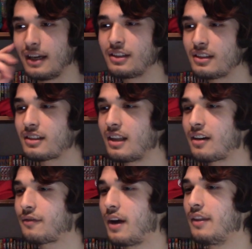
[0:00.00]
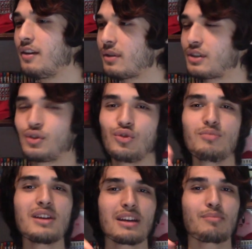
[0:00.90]
just to clarify, there are too
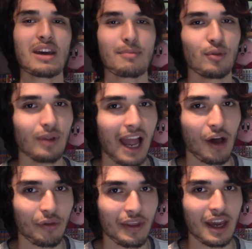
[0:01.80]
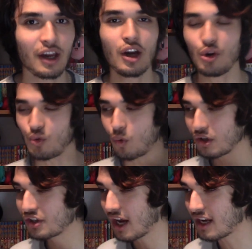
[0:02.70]
many people out there who
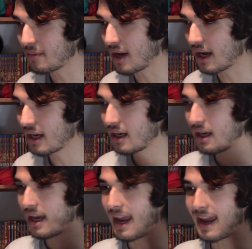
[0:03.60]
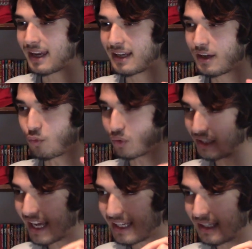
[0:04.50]
watch anime and
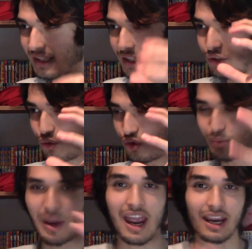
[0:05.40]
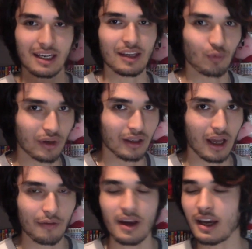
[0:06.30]
relate it to Japan in real
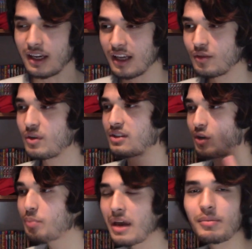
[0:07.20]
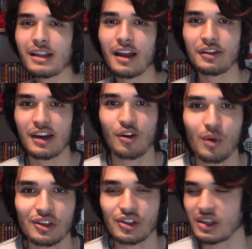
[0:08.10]
life. In other words, there are people out there
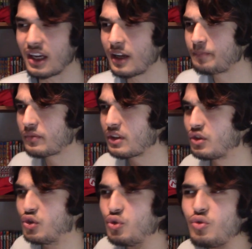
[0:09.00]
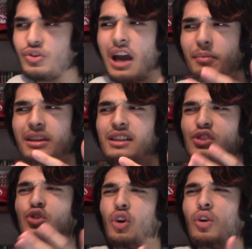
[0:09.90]
questioning, do Japanese
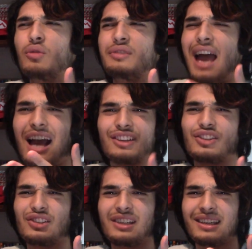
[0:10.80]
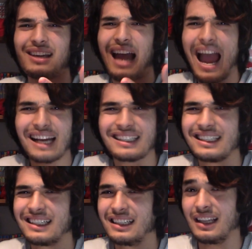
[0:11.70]
girls actually act
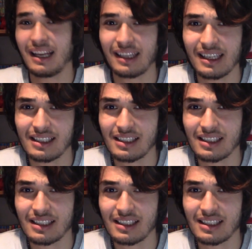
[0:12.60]
like this?